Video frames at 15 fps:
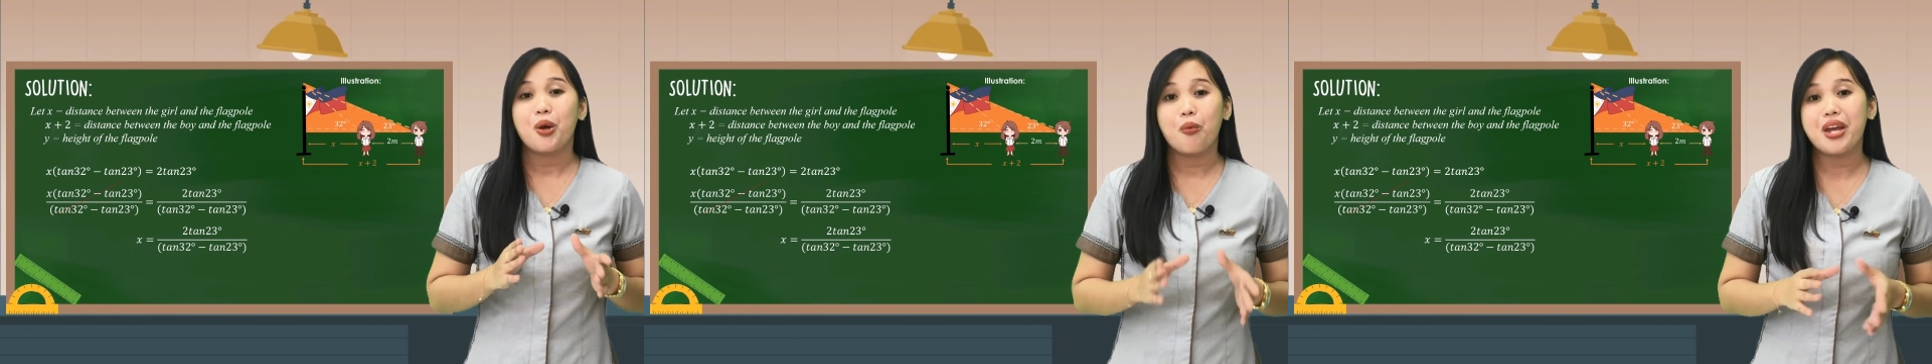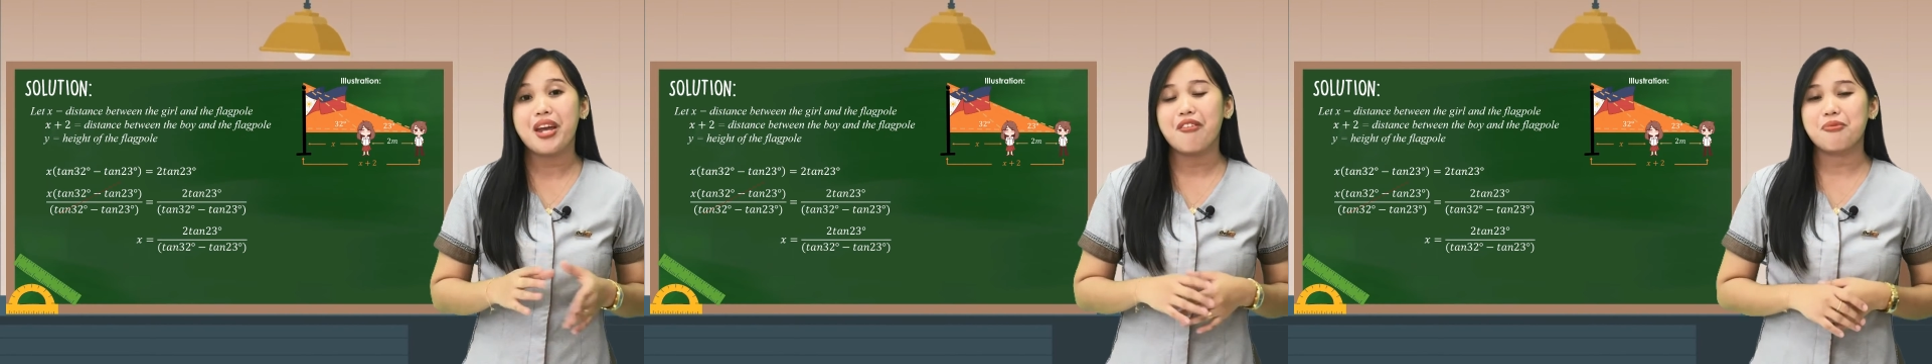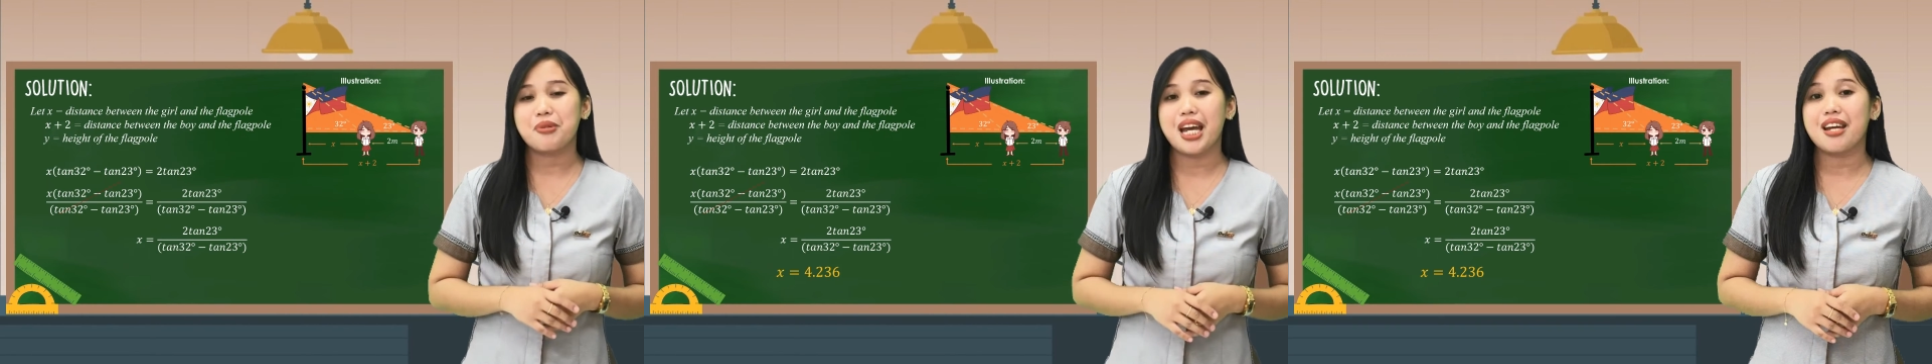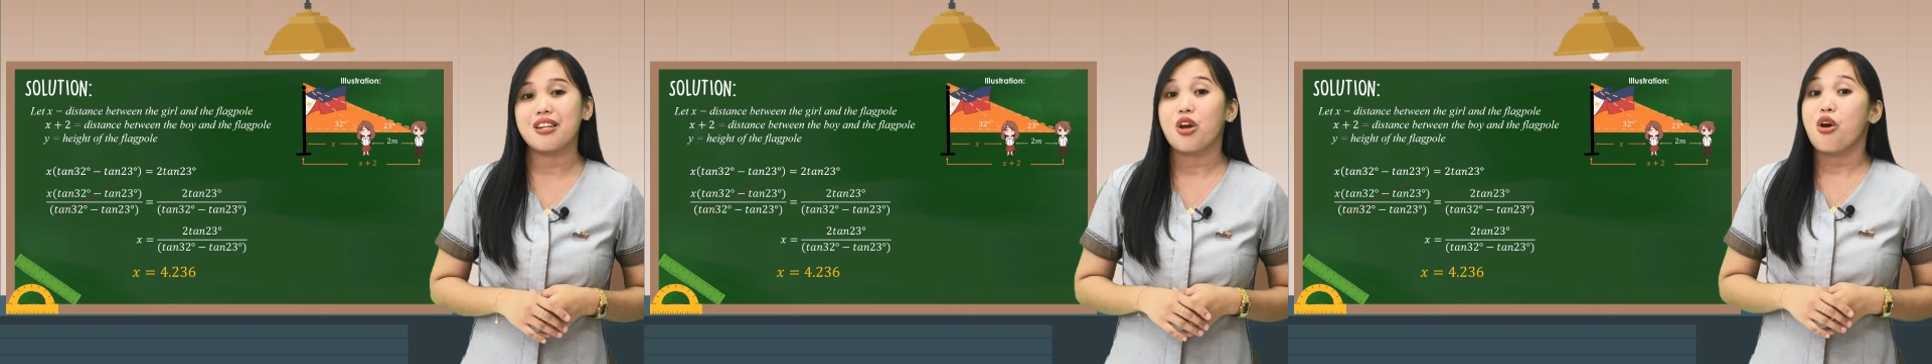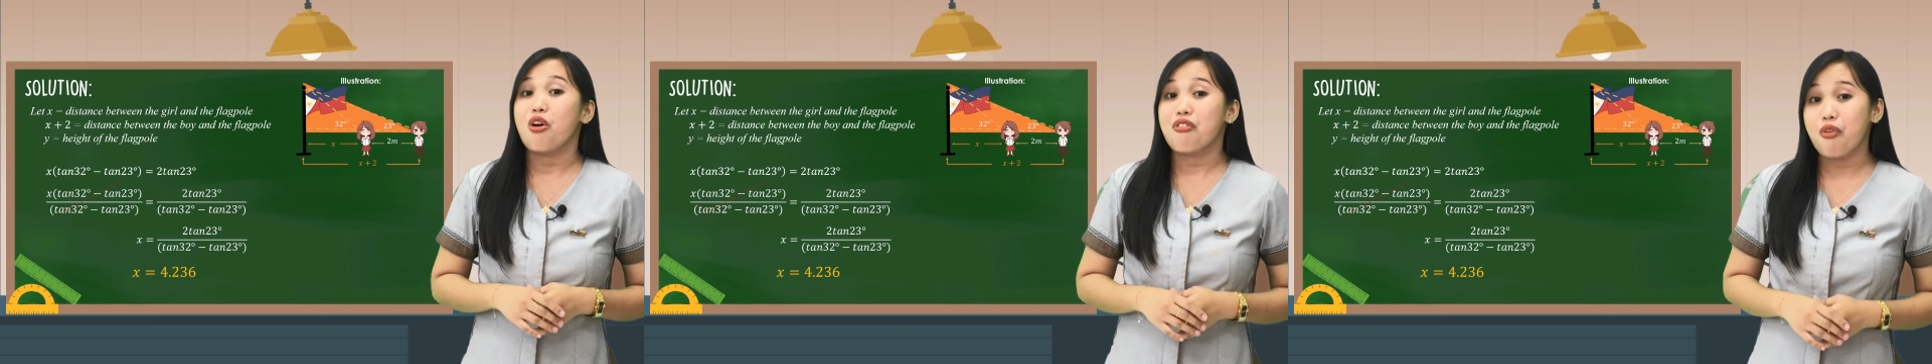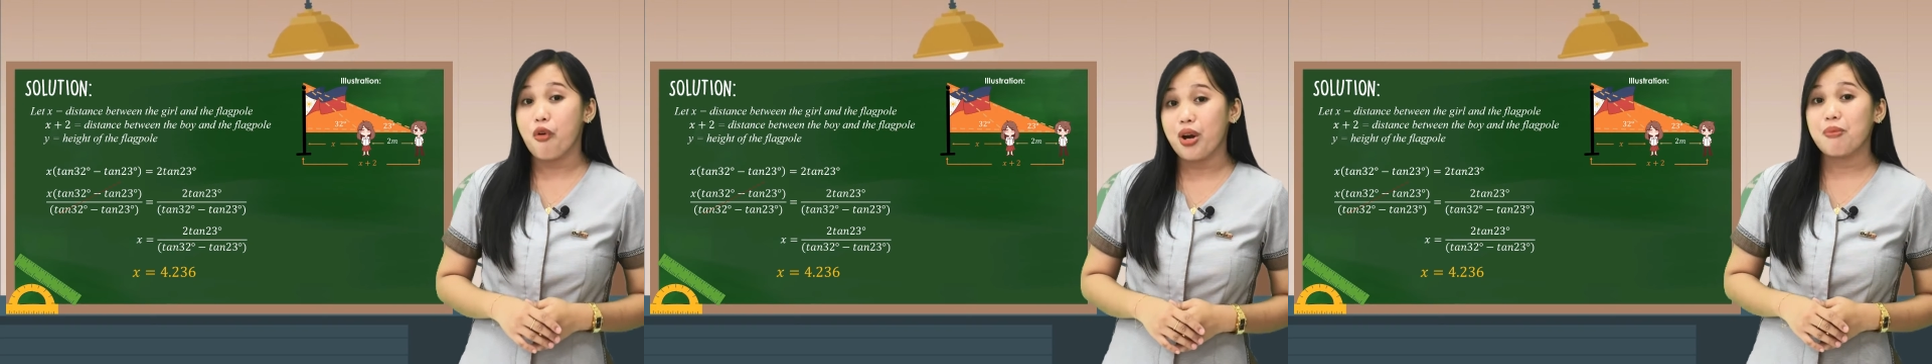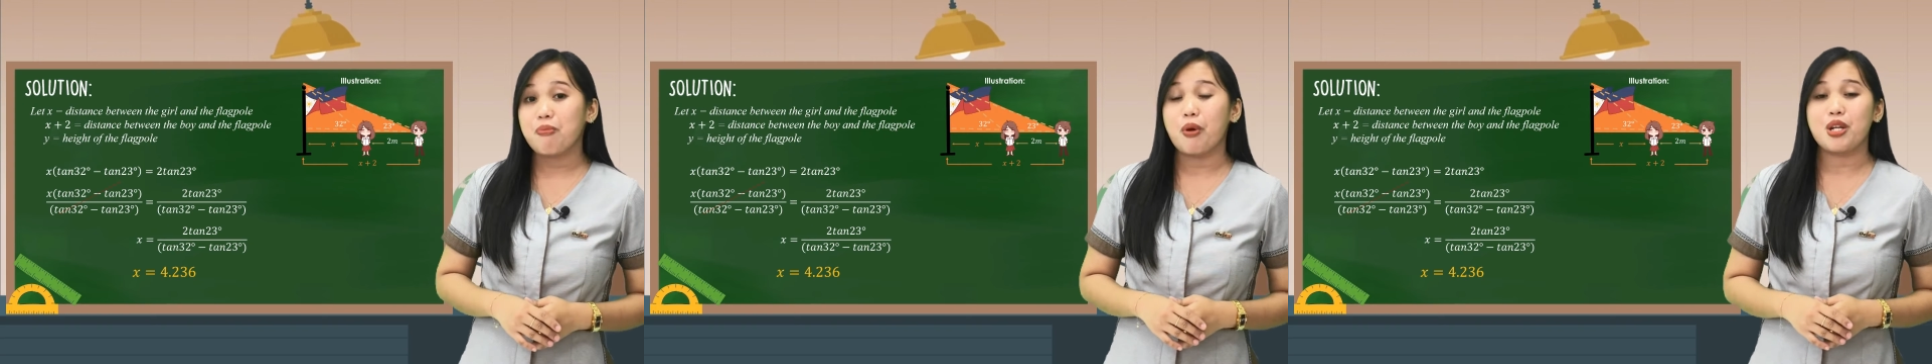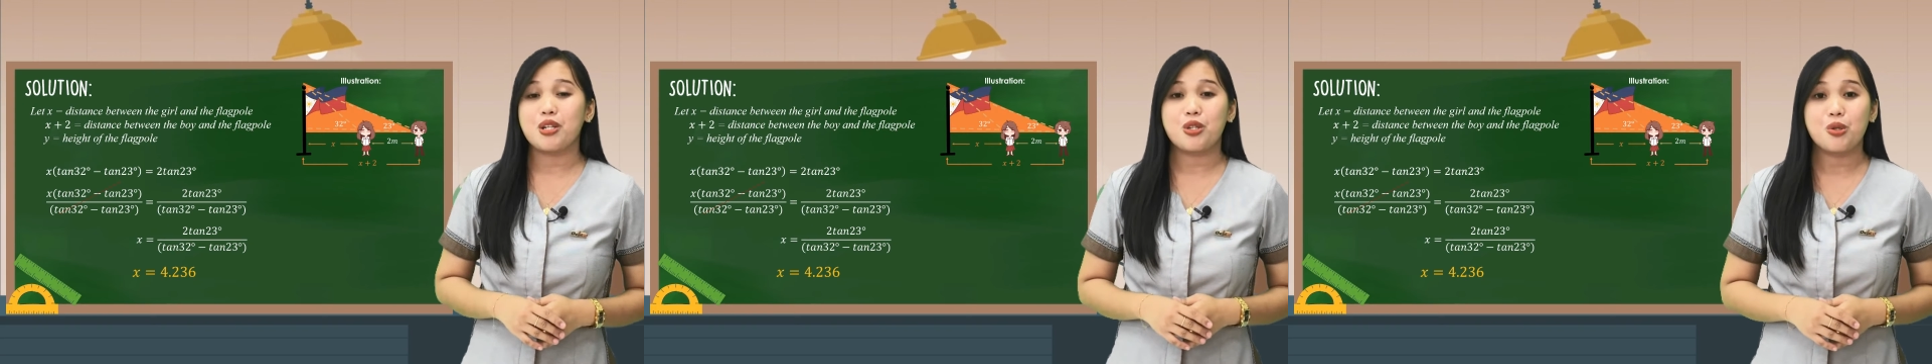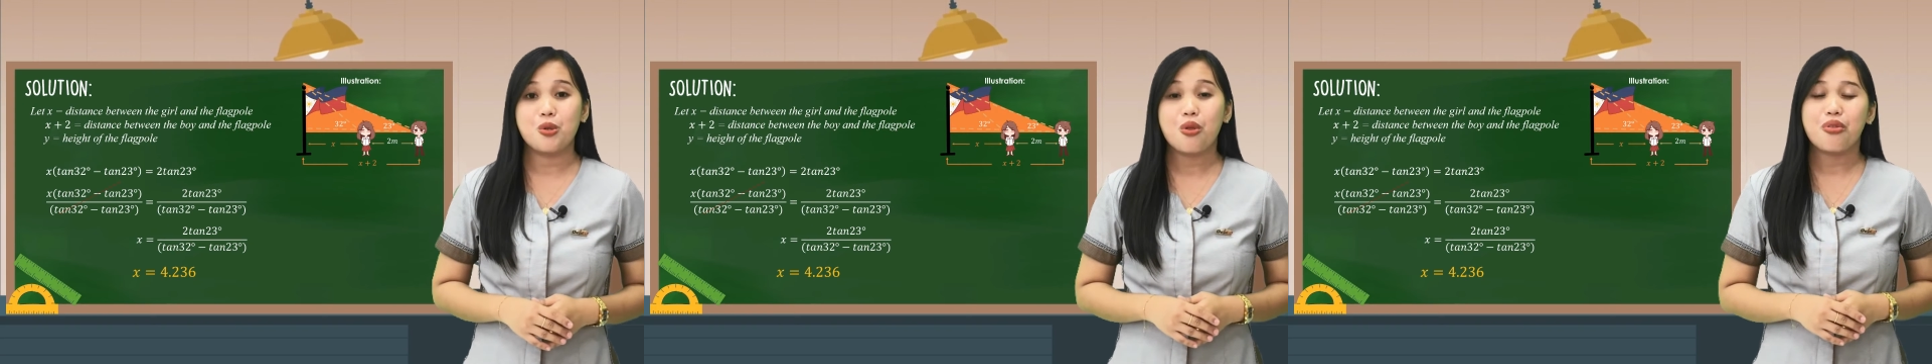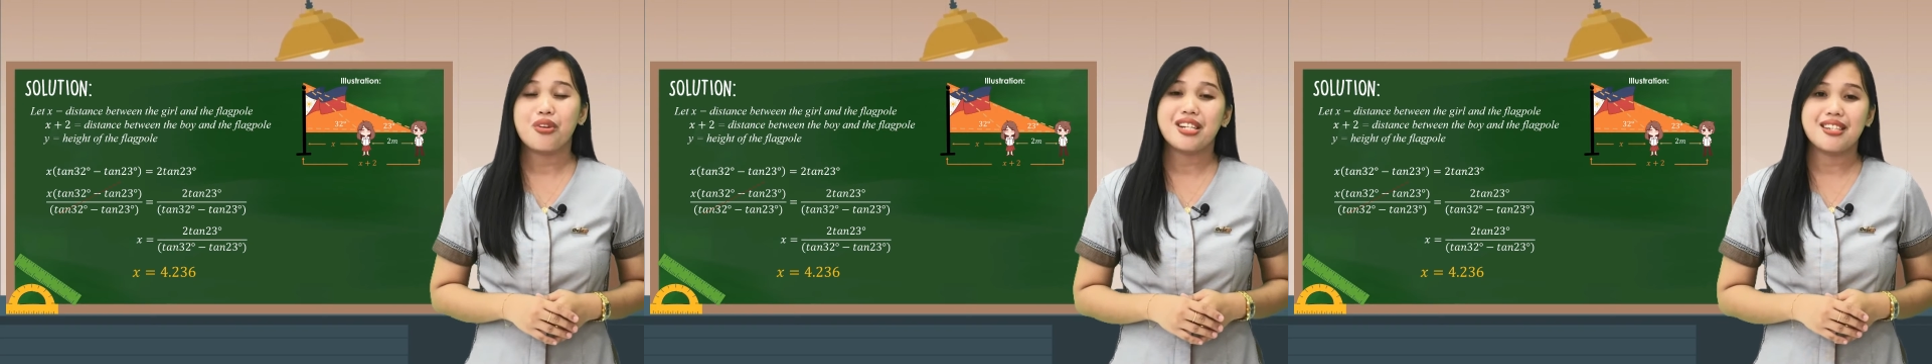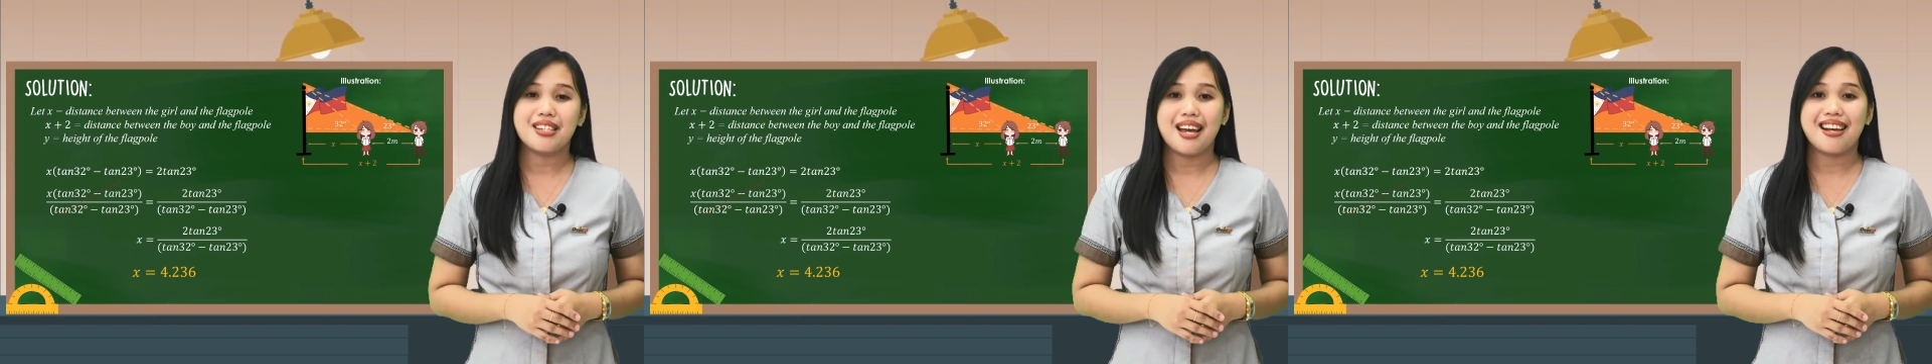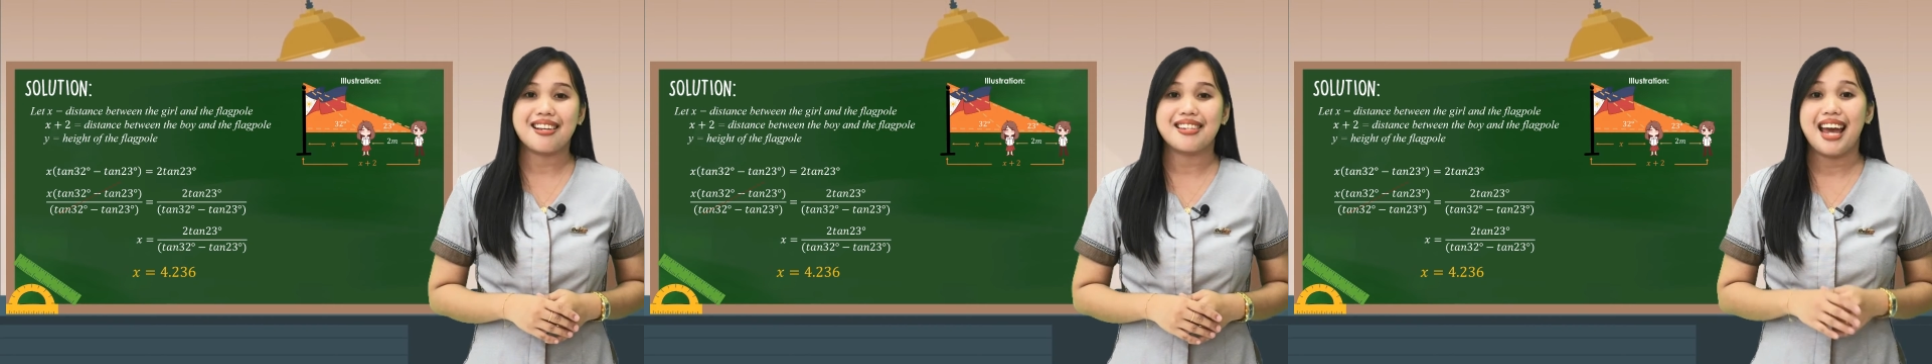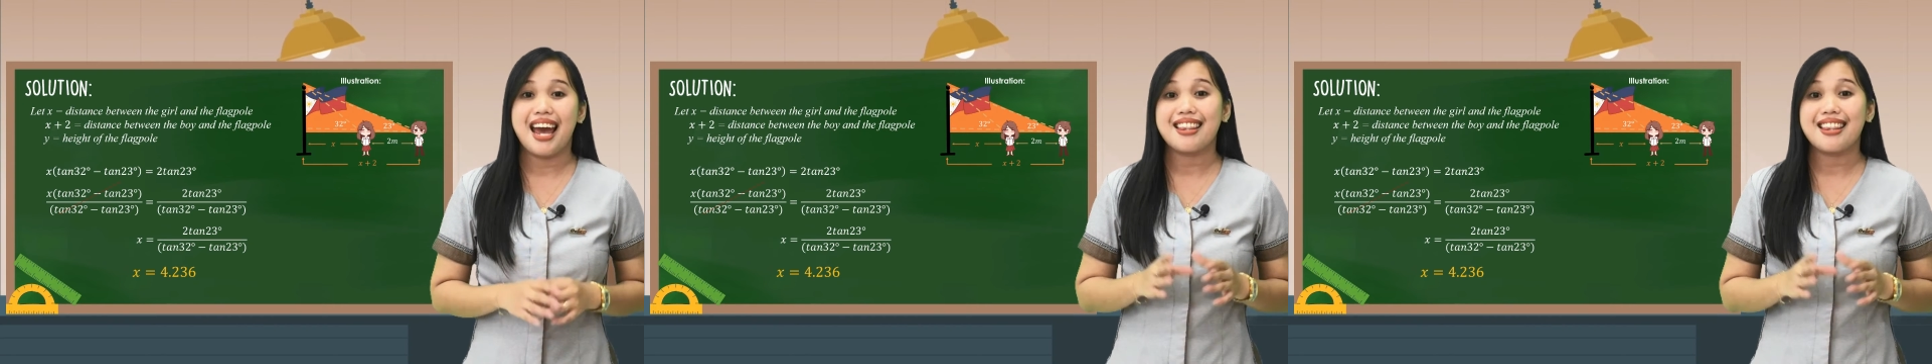we obtain 4.236,